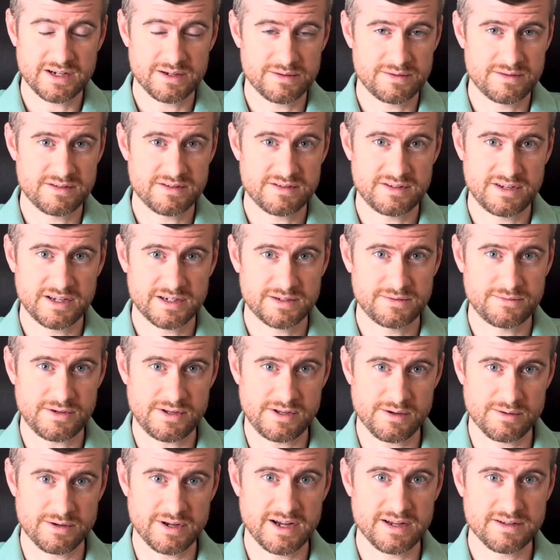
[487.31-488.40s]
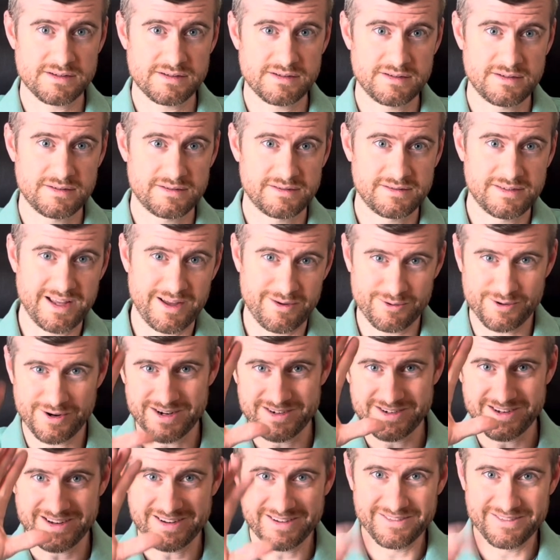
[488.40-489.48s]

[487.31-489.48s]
out this next video, guys. Have a great day.